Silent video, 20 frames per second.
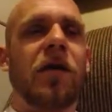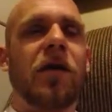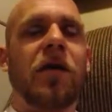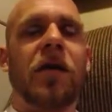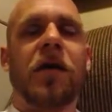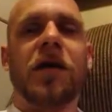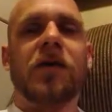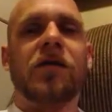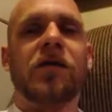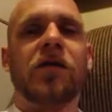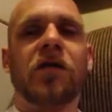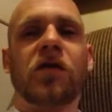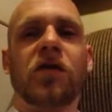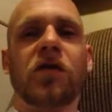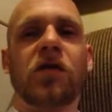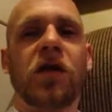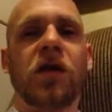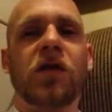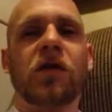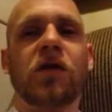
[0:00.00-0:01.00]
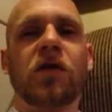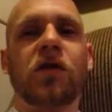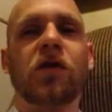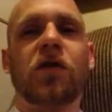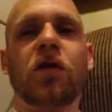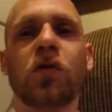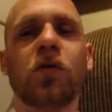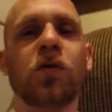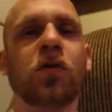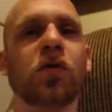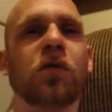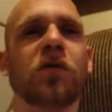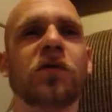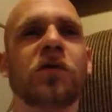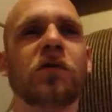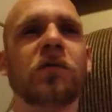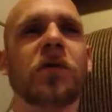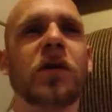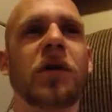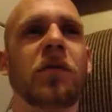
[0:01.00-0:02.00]
It's just two groups
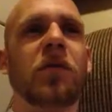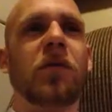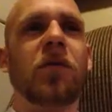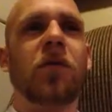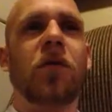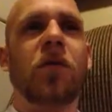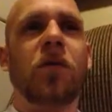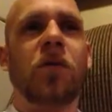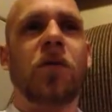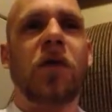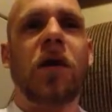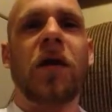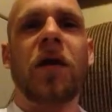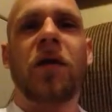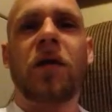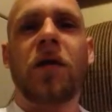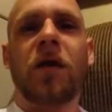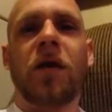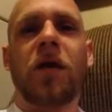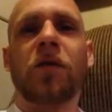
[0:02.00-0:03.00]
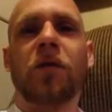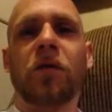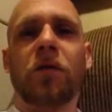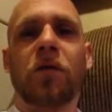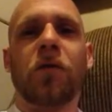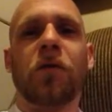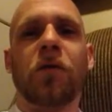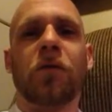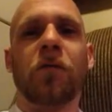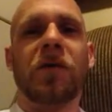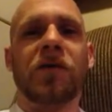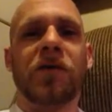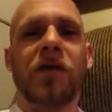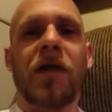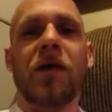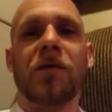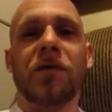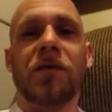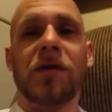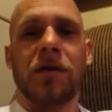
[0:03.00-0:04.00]
of people who think the other group is
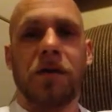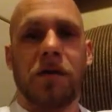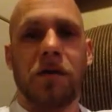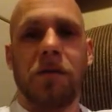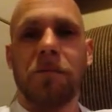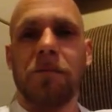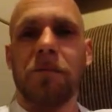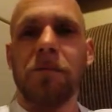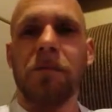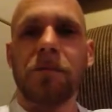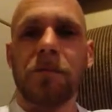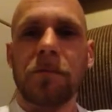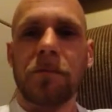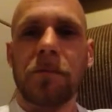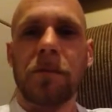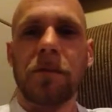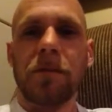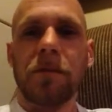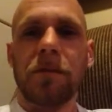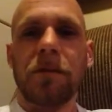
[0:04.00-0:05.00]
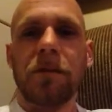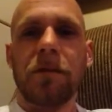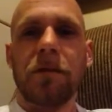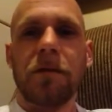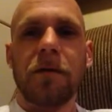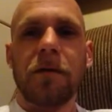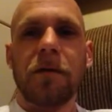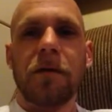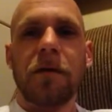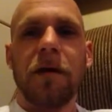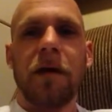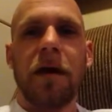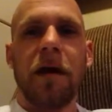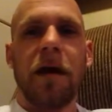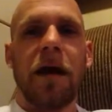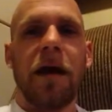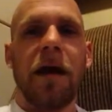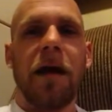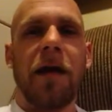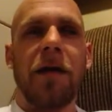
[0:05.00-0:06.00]
out to get them,
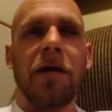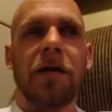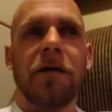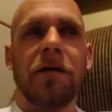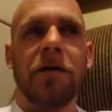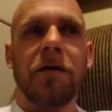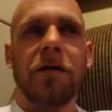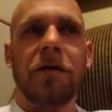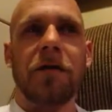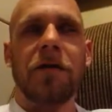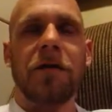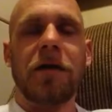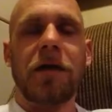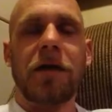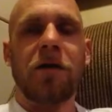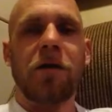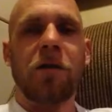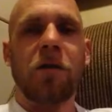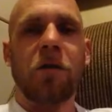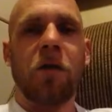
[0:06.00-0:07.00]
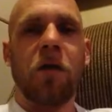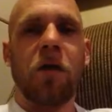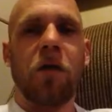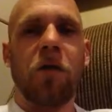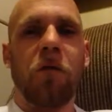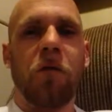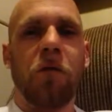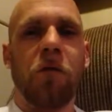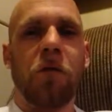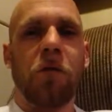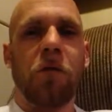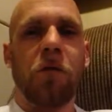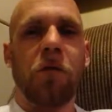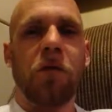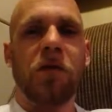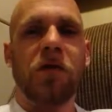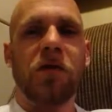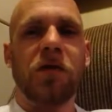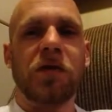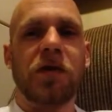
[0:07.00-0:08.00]
and neither one of them want
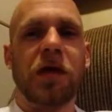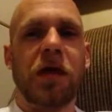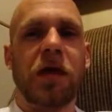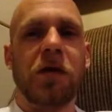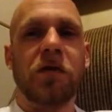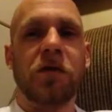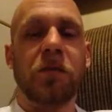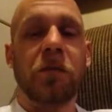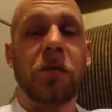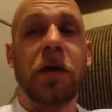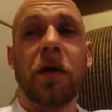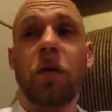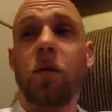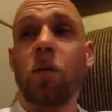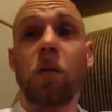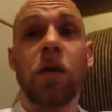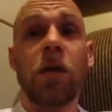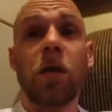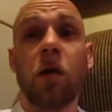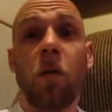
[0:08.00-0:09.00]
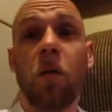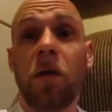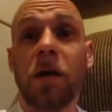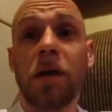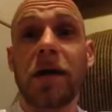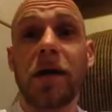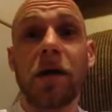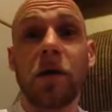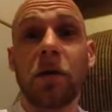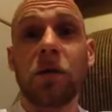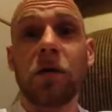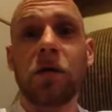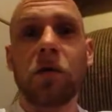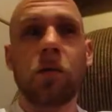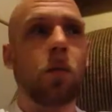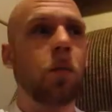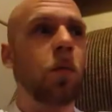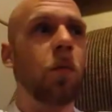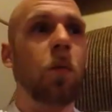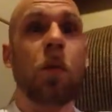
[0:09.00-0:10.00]
to sit down and just be like, we don't want to kill
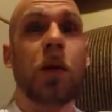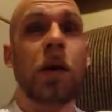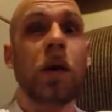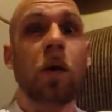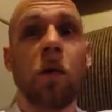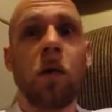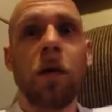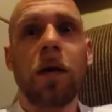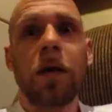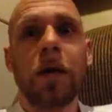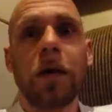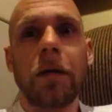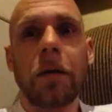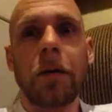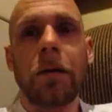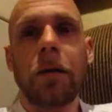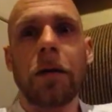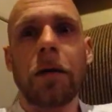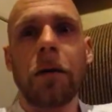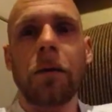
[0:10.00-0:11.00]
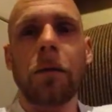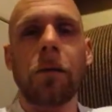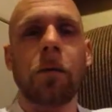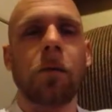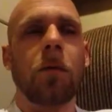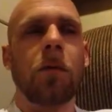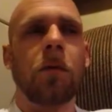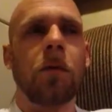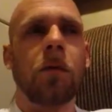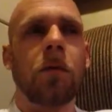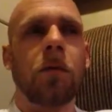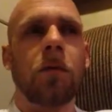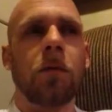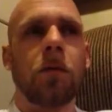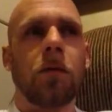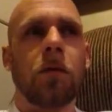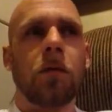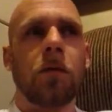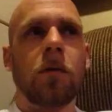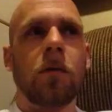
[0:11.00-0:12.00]
you. Well, we don't want to kill you.
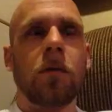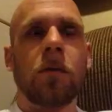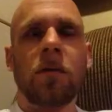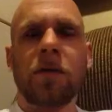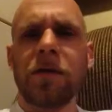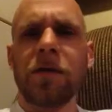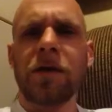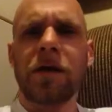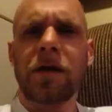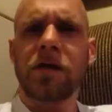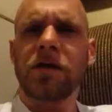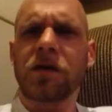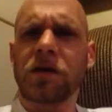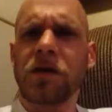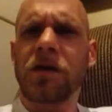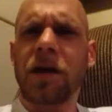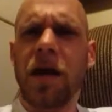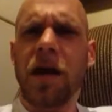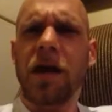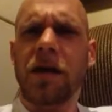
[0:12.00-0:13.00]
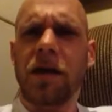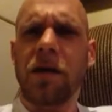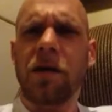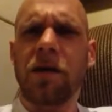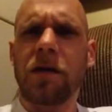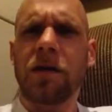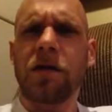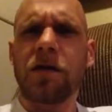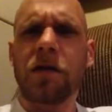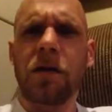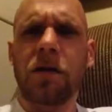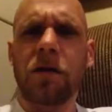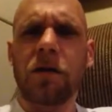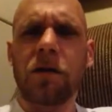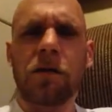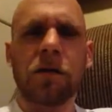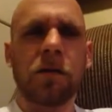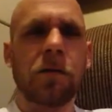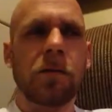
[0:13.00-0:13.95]
Well, then let's just not kill each other.